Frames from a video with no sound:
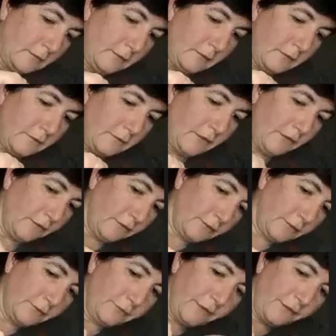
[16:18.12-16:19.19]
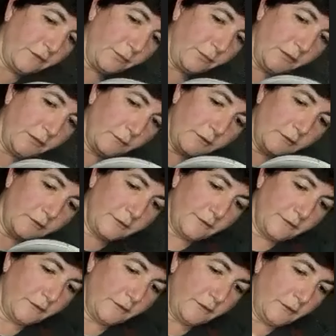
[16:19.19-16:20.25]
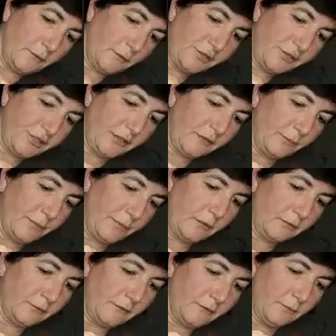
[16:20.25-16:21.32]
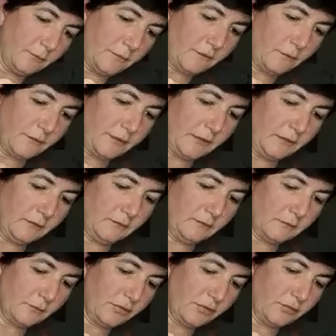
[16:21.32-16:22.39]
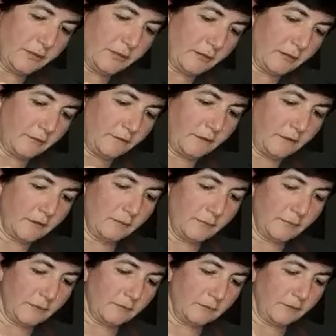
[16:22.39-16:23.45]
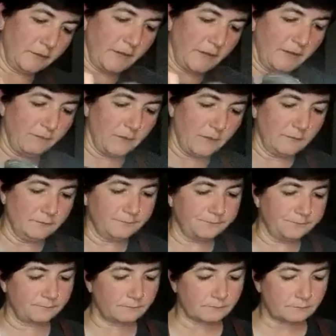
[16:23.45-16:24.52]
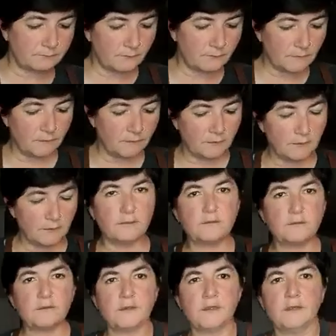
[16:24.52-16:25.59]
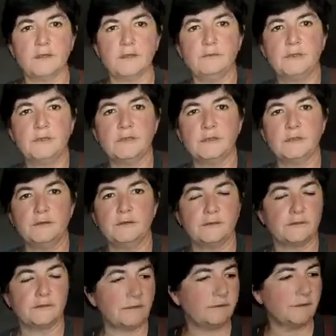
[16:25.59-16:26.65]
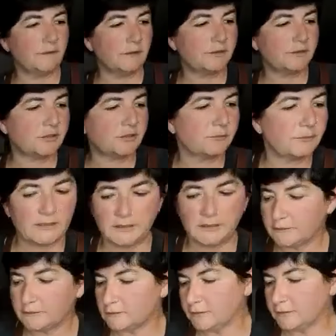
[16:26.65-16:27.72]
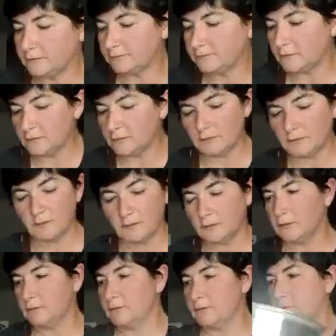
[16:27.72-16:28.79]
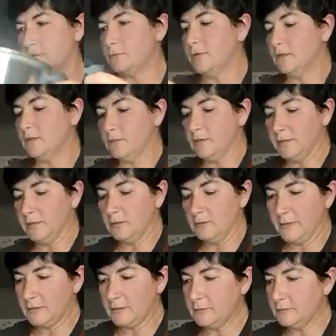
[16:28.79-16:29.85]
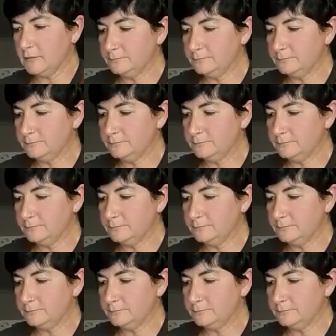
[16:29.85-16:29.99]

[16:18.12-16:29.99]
So this is a good recipe as well because there's no washing of bowls in between or pulling out the second bowl if you have one. So yeah, really nicely fine chopped parsley. So we'll pop the bowl back on.